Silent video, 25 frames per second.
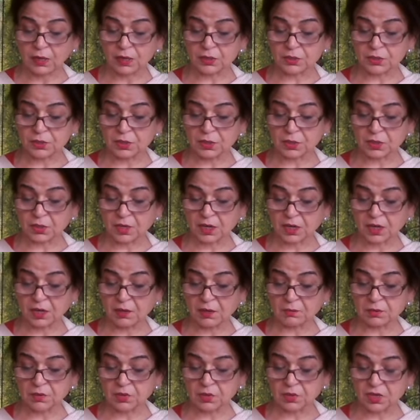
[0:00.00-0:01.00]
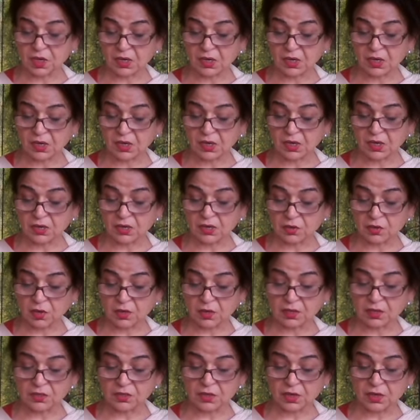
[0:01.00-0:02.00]
its scream stilled on
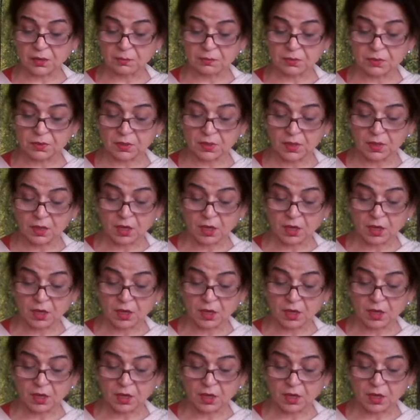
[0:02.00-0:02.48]
its lips.